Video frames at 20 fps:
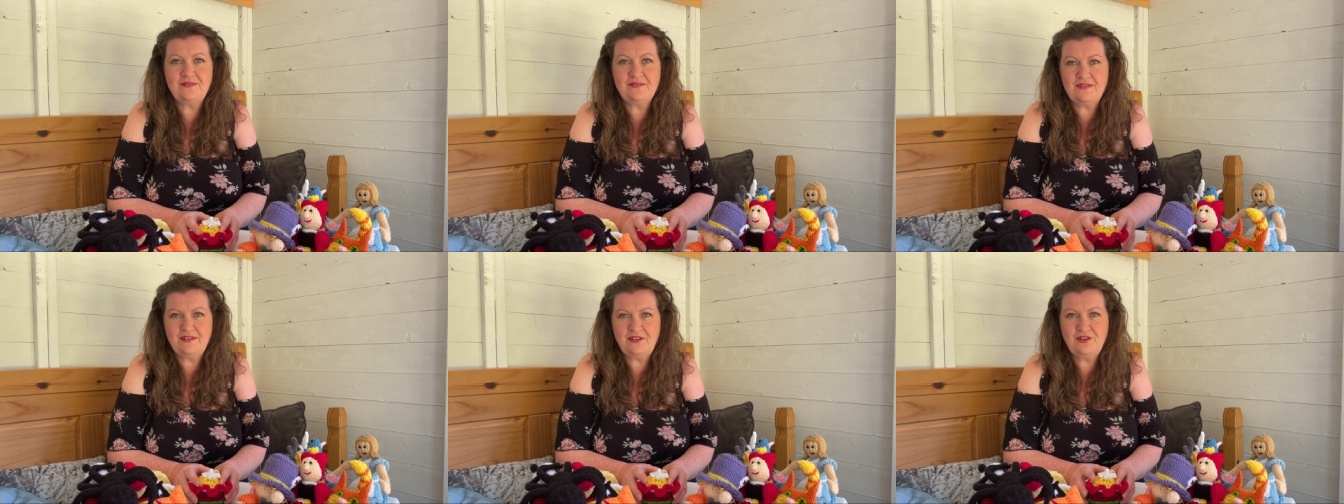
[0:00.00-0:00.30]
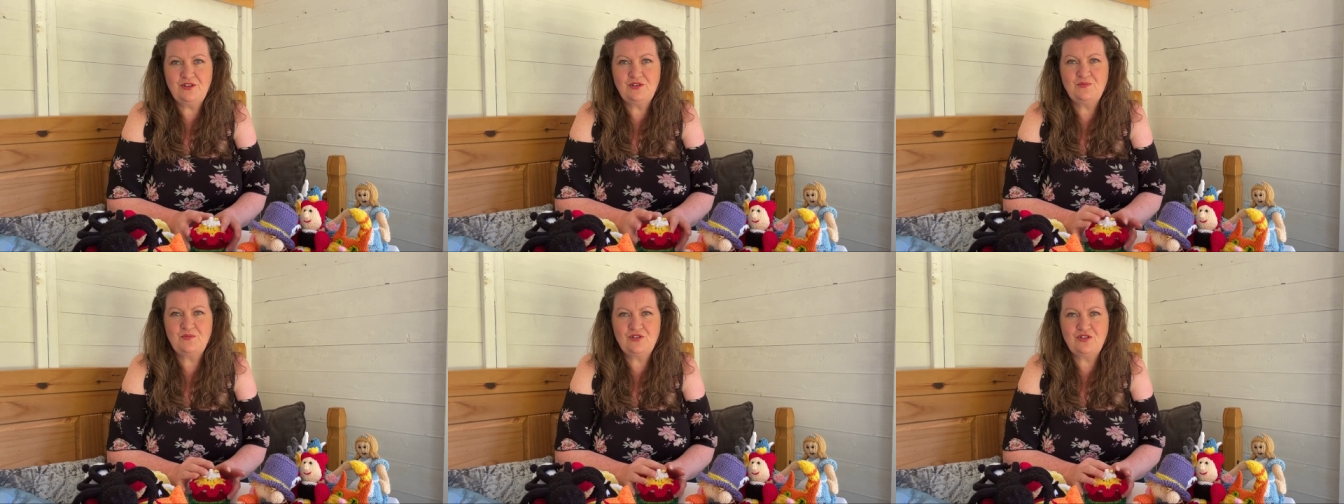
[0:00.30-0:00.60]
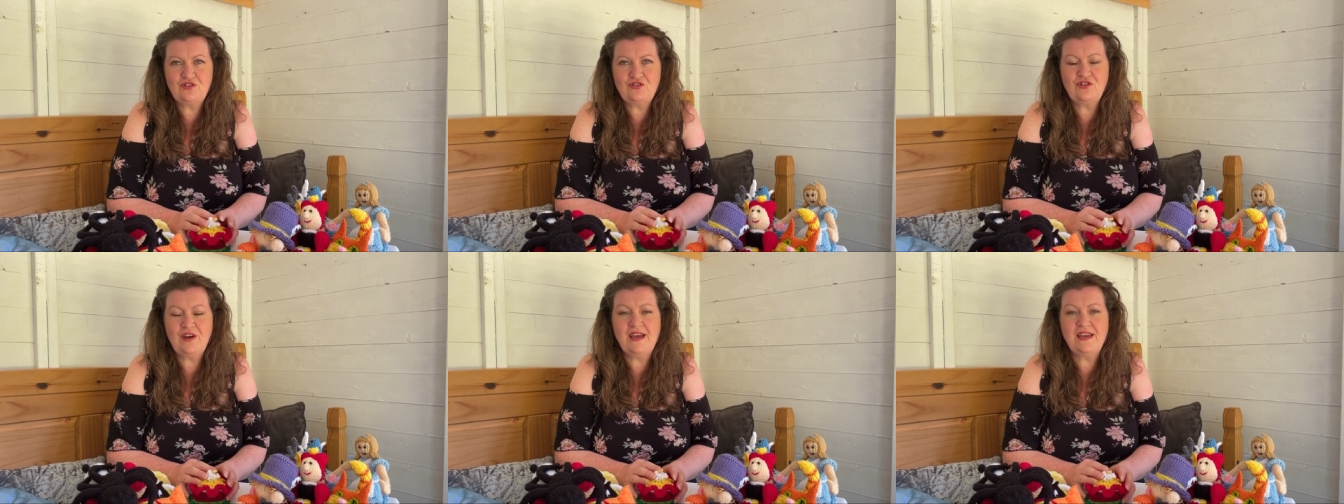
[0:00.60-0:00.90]
human
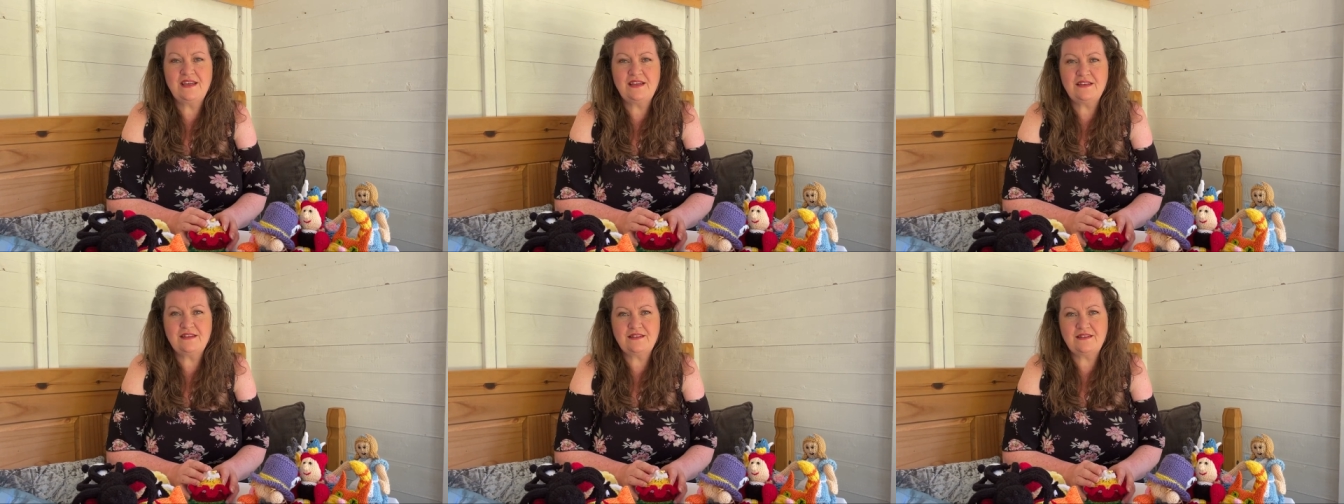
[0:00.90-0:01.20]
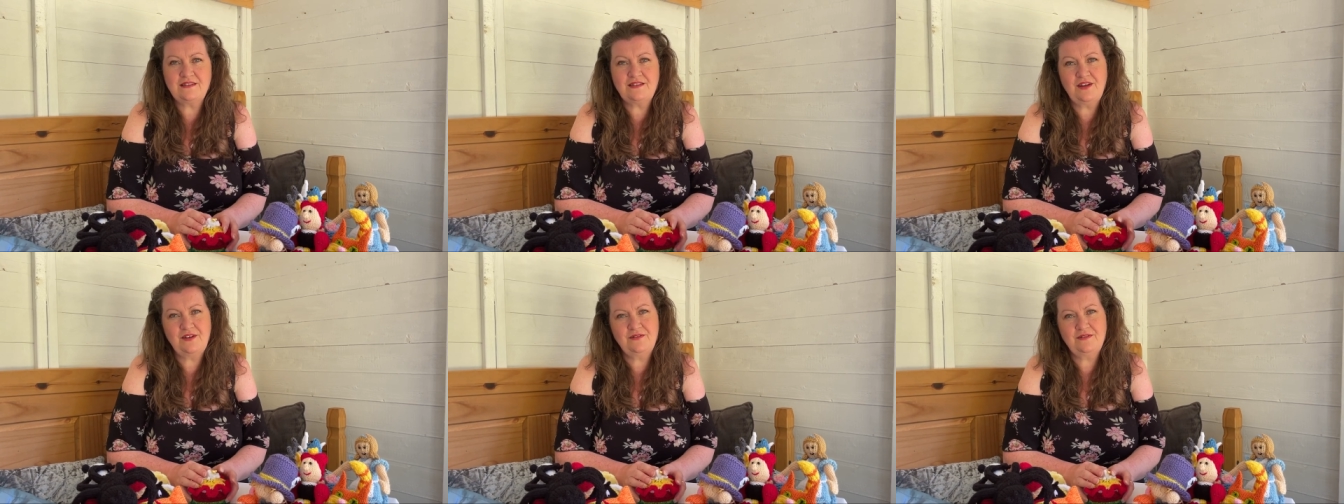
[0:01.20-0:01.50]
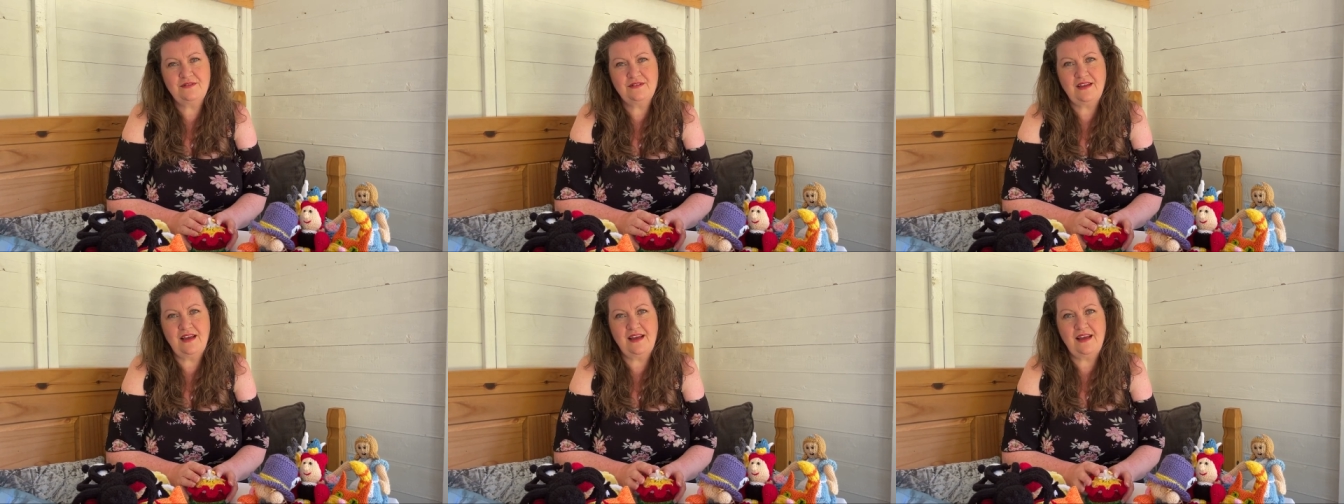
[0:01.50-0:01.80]
traits, don't
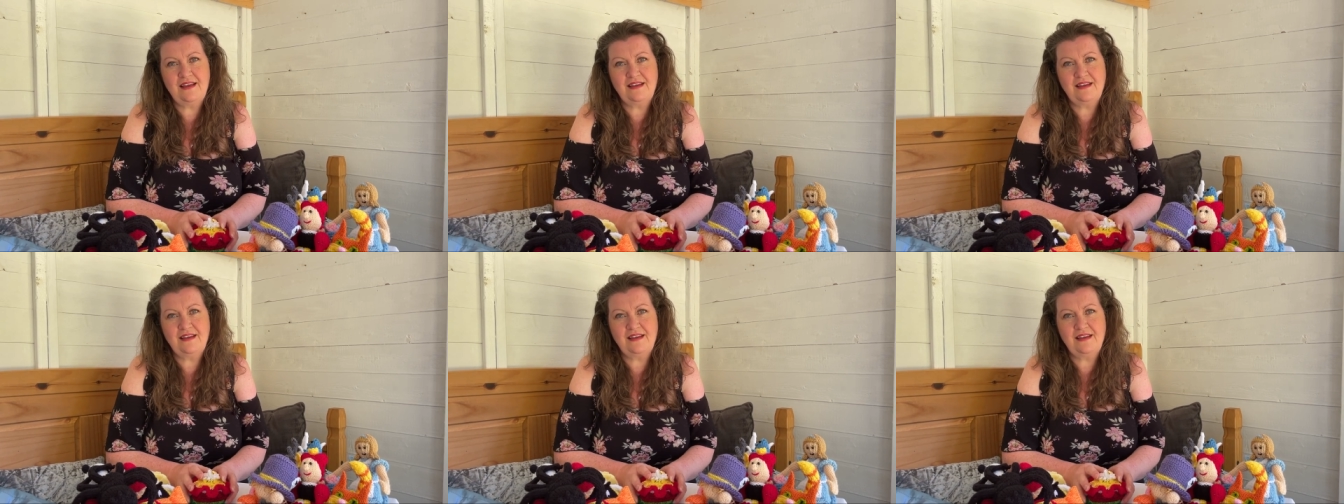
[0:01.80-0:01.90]
they?